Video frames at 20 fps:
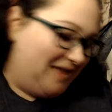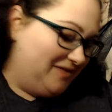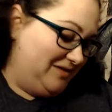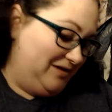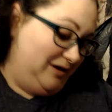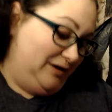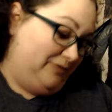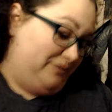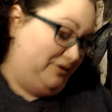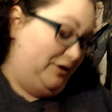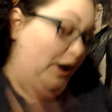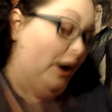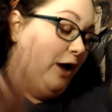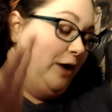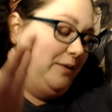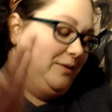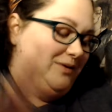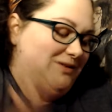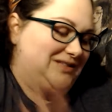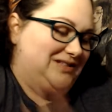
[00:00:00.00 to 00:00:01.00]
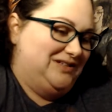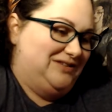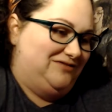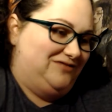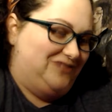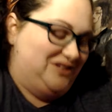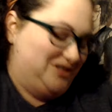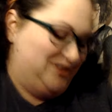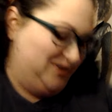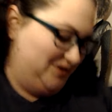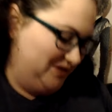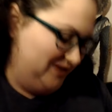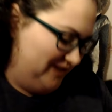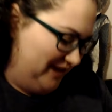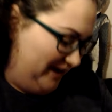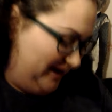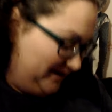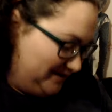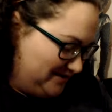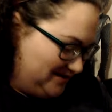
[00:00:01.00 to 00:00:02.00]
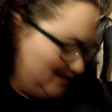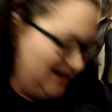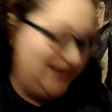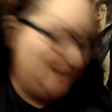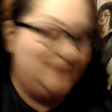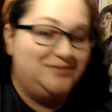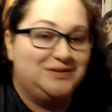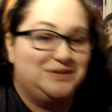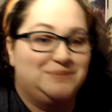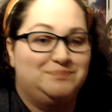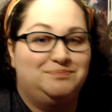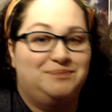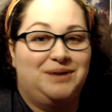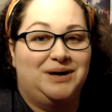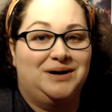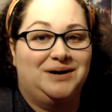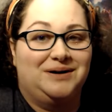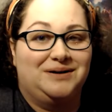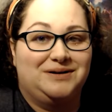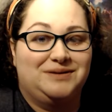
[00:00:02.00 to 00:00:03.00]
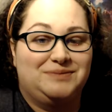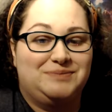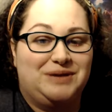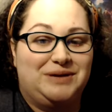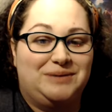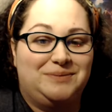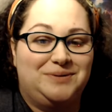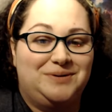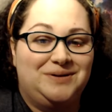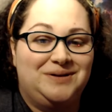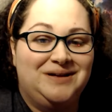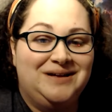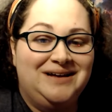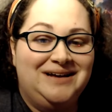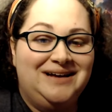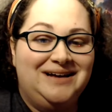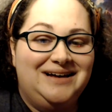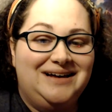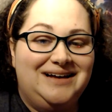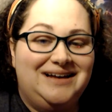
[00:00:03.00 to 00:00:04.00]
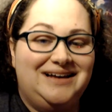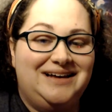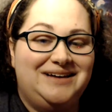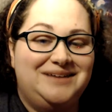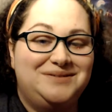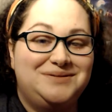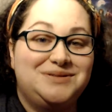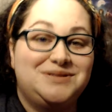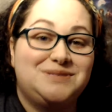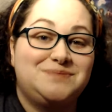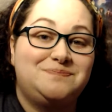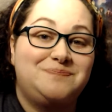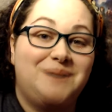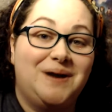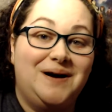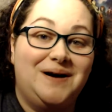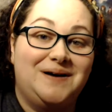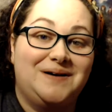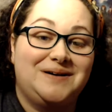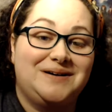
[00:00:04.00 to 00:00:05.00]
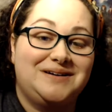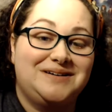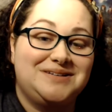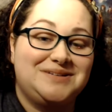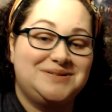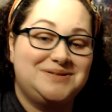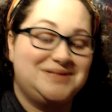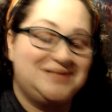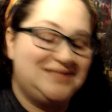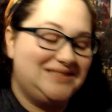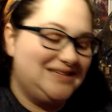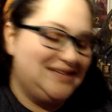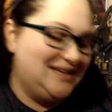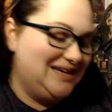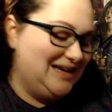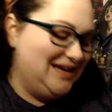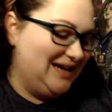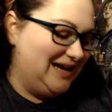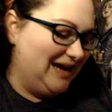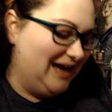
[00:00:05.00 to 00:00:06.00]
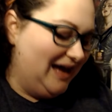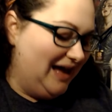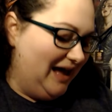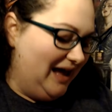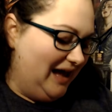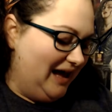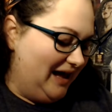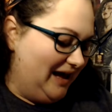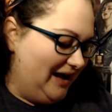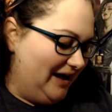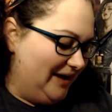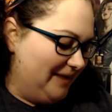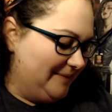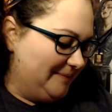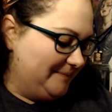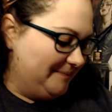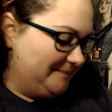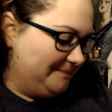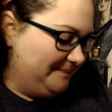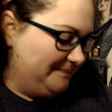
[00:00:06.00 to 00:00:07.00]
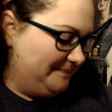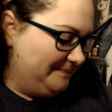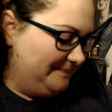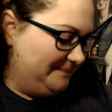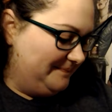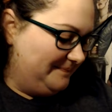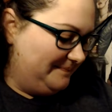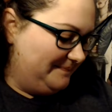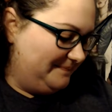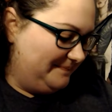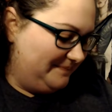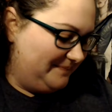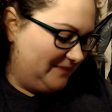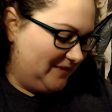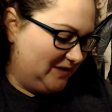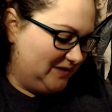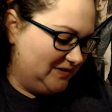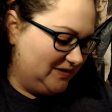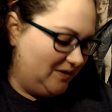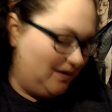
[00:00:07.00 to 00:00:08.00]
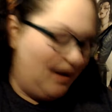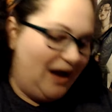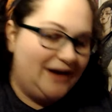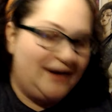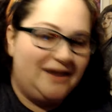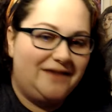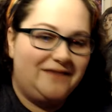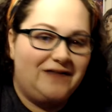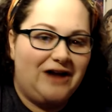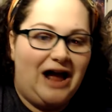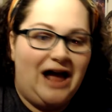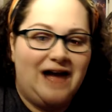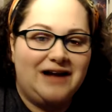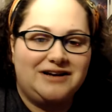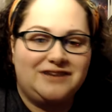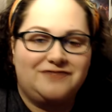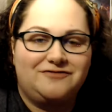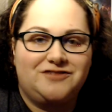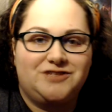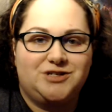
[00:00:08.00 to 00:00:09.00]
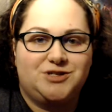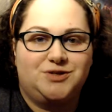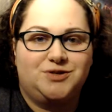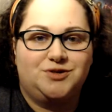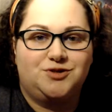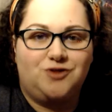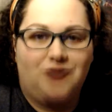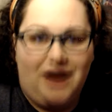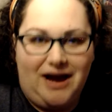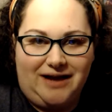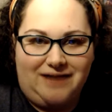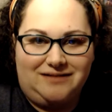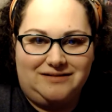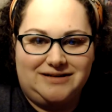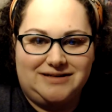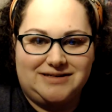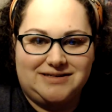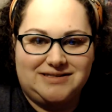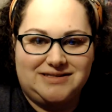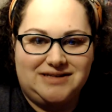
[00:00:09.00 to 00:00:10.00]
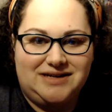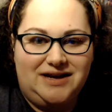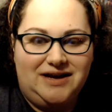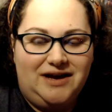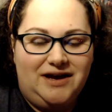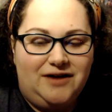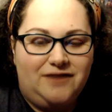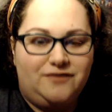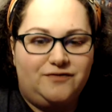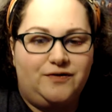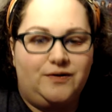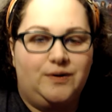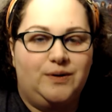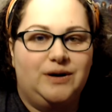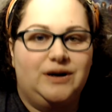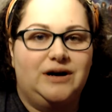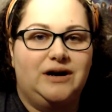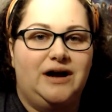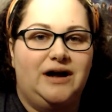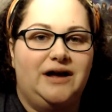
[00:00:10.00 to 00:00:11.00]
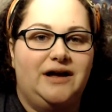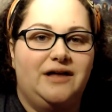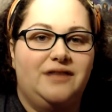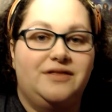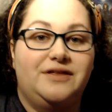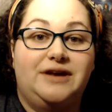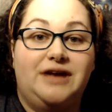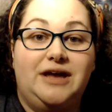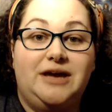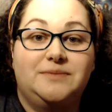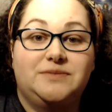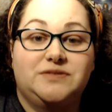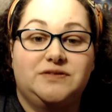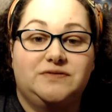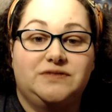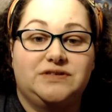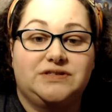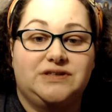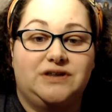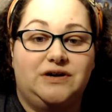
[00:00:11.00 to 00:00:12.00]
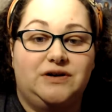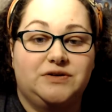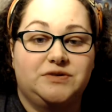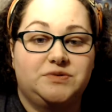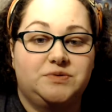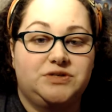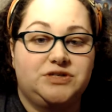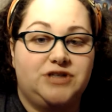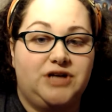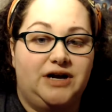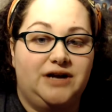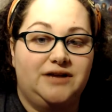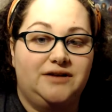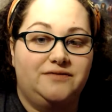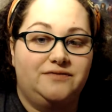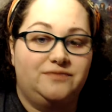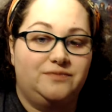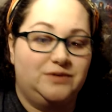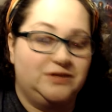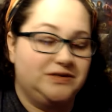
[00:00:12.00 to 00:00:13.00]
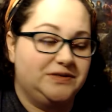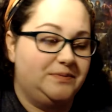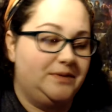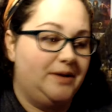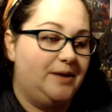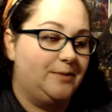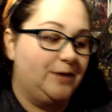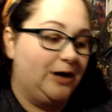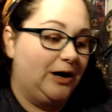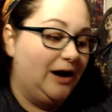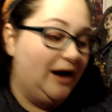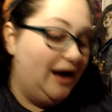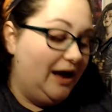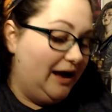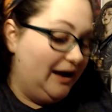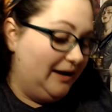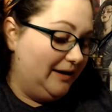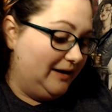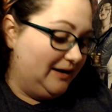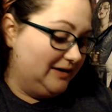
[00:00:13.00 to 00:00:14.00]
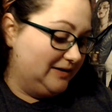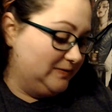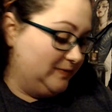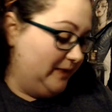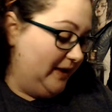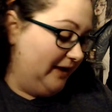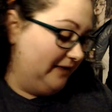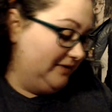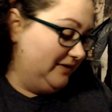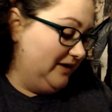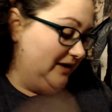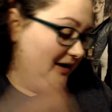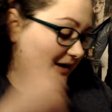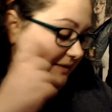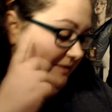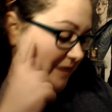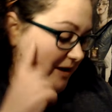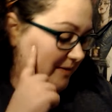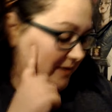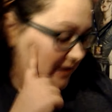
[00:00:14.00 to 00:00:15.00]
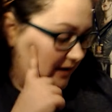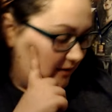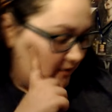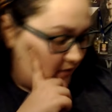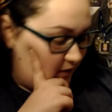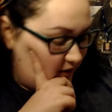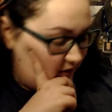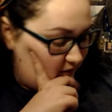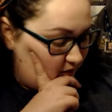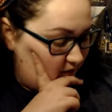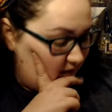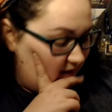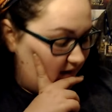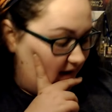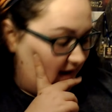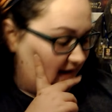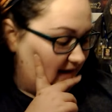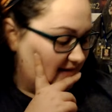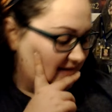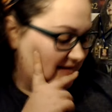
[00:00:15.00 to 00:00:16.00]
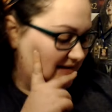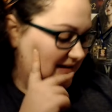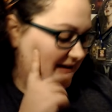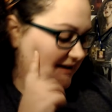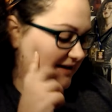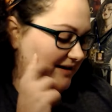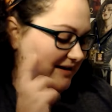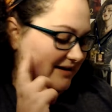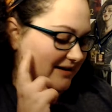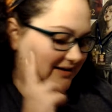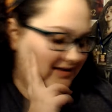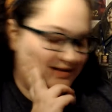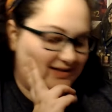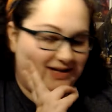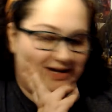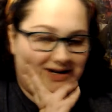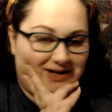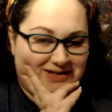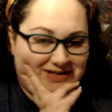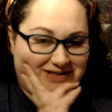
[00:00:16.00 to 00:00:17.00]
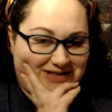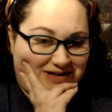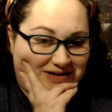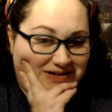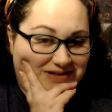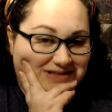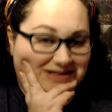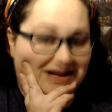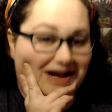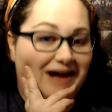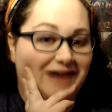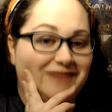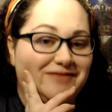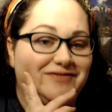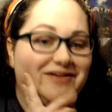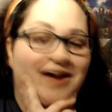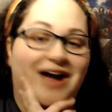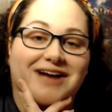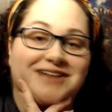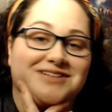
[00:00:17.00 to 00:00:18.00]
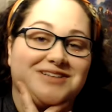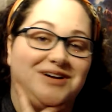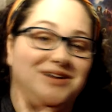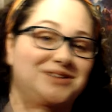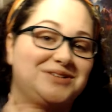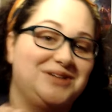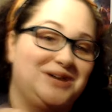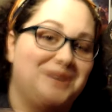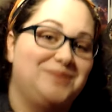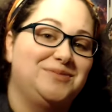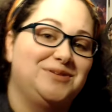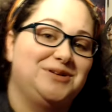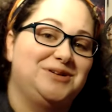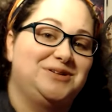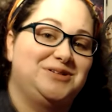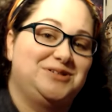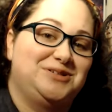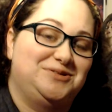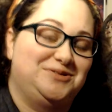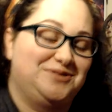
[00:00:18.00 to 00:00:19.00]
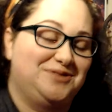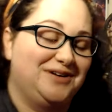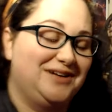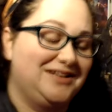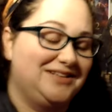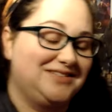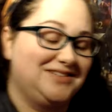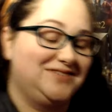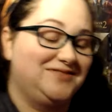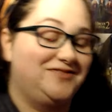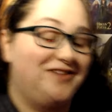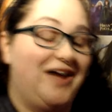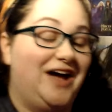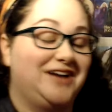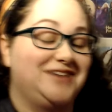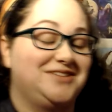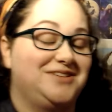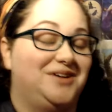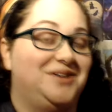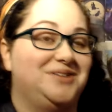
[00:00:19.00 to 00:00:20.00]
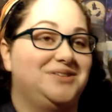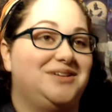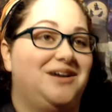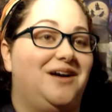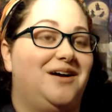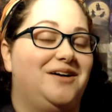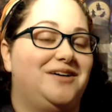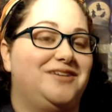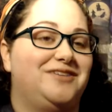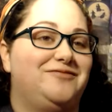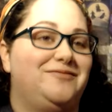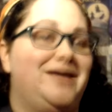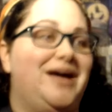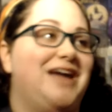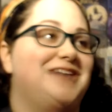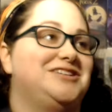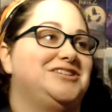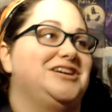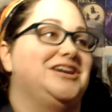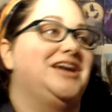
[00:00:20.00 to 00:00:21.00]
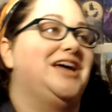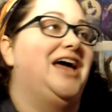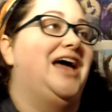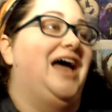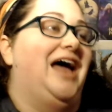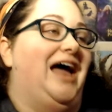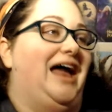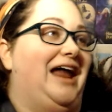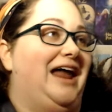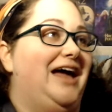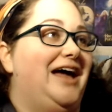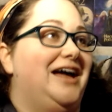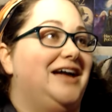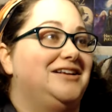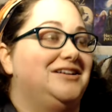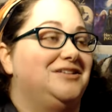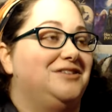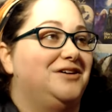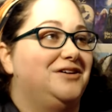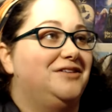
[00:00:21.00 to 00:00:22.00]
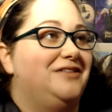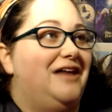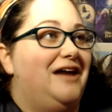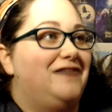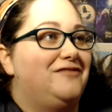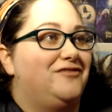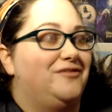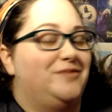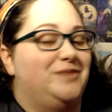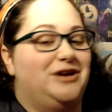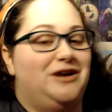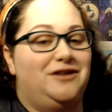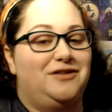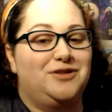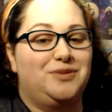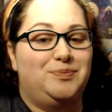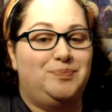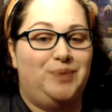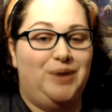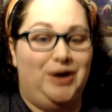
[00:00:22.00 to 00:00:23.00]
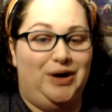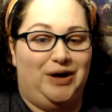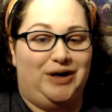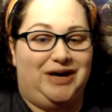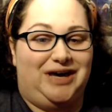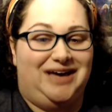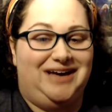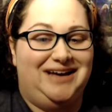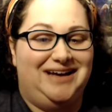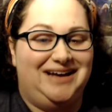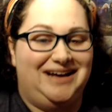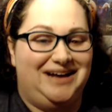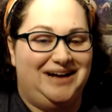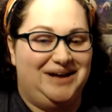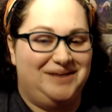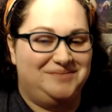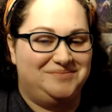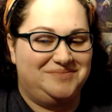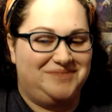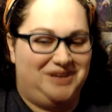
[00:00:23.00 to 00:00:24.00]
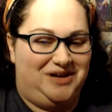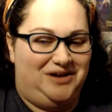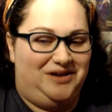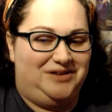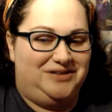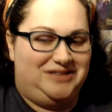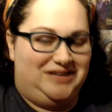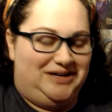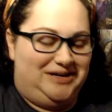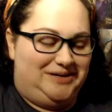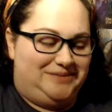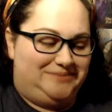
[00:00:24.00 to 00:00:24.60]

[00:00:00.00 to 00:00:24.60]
that I thought was an official soundtrack. It was burned, people. It was burned onto a CD. So I never had an official track list for the names of the songs, which kind of was a bummer, because back then maybe I would have realized that Sarah's song is not in fact called Come Little Children. It's in fact called Garden of Magic, and I had to learn that from another book called